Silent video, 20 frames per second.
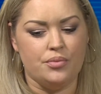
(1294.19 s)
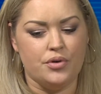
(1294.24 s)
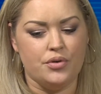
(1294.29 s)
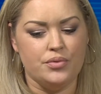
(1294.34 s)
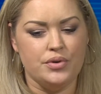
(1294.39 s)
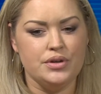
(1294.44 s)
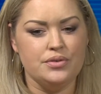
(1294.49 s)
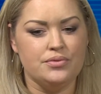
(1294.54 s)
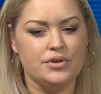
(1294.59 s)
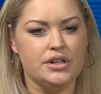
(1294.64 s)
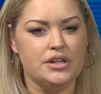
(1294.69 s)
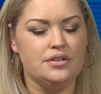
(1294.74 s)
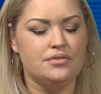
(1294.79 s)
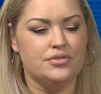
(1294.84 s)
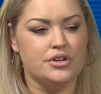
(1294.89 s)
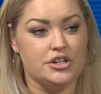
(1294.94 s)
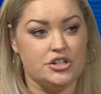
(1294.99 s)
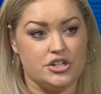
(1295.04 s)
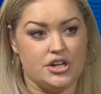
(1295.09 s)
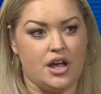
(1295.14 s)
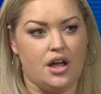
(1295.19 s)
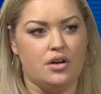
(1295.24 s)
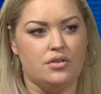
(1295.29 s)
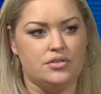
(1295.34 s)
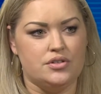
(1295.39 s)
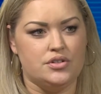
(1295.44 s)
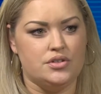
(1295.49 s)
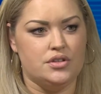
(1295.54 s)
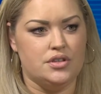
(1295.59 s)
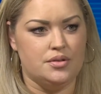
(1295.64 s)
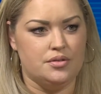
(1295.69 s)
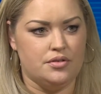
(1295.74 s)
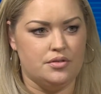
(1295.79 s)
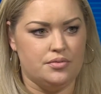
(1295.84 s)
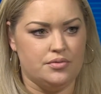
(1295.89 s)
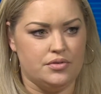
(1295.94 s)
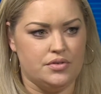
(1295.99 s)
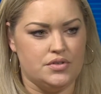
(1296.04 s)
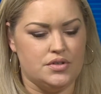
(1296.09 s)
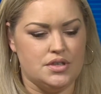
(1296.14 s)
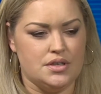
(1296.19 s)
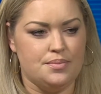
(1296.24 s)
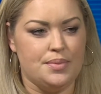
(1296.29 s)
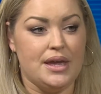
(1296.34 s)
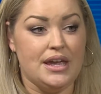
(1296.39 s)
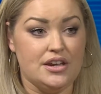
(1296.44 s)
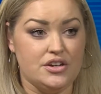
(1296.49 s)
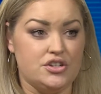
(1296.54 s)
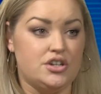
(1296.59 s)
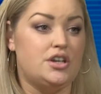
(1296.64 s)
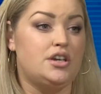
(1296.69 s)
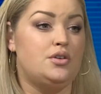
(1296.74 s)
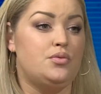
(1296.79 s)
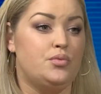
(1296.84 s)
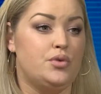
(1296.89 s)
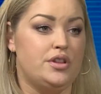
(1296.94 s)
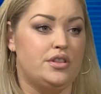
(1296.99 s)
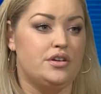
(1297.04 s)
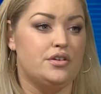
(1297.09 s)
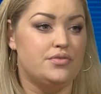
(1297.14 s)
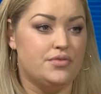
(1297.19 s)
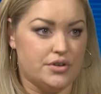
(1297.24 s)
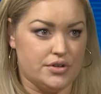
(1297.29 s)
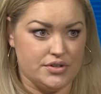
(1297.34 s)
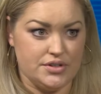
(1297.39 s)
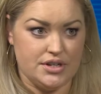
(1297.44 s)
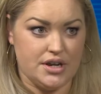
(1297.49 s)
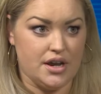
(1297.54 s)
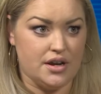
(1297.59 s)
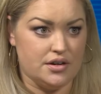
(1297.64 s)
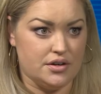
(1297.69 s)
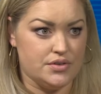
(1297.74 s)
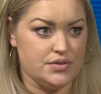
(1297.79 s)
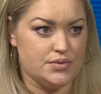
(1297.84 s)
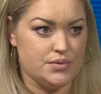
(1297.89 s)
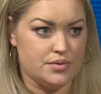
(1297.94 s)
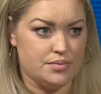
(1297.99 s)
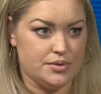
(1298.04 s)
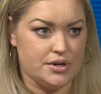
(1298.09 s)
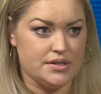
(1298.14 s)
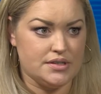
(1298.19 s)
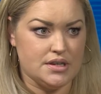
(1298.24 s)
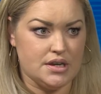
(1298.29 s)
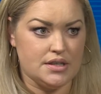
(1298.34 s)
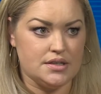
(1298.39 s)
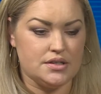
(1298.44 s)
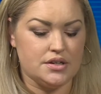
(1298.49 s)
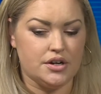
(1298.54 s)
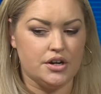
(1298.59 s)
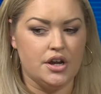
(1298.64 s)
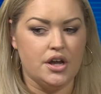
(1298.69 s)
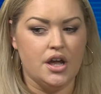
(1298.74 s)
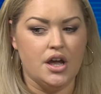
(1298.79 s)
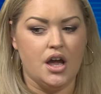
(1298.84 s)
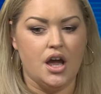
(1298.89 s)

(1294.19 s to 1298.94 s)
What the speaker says: we really reach out to the patient when they're first diagnosed with breast cancer.